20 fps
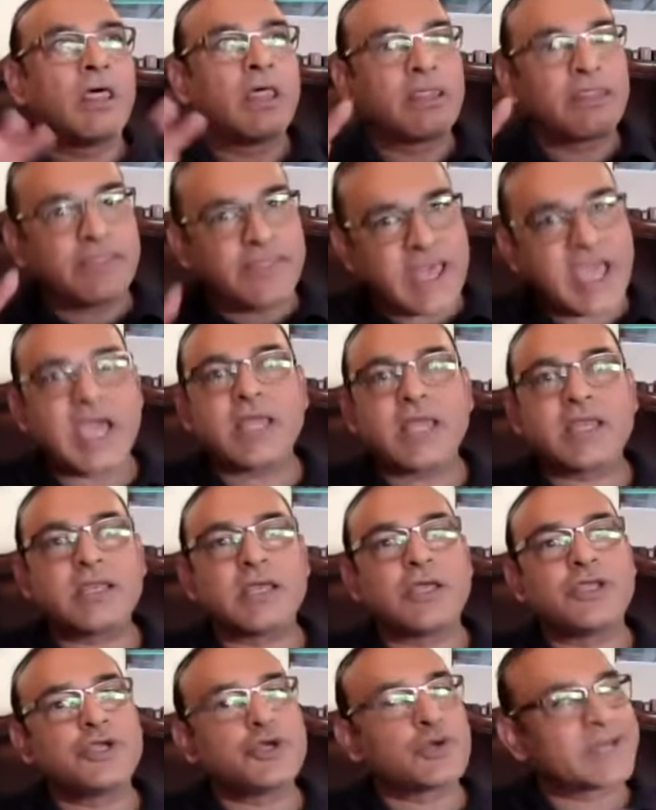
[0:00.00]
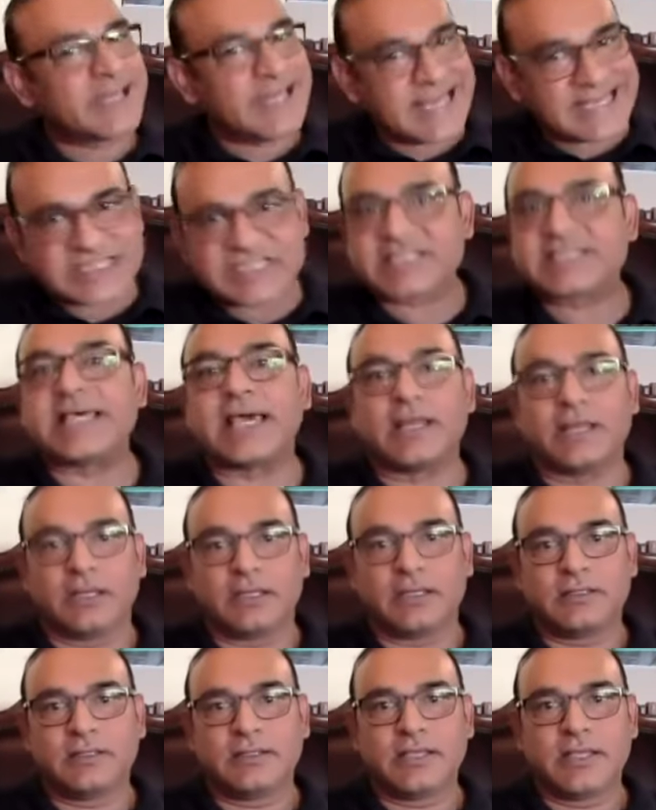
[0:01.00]
then you can excel.
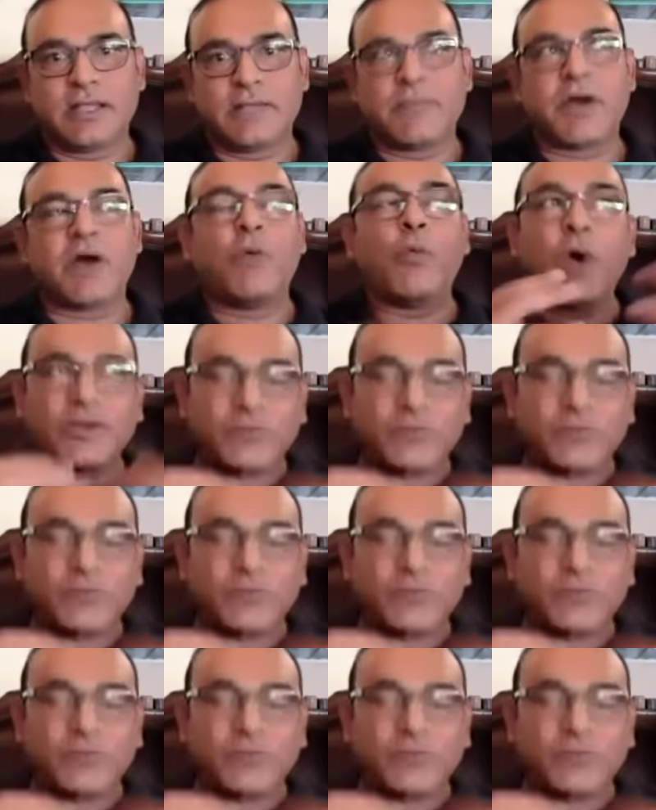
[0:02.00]
But what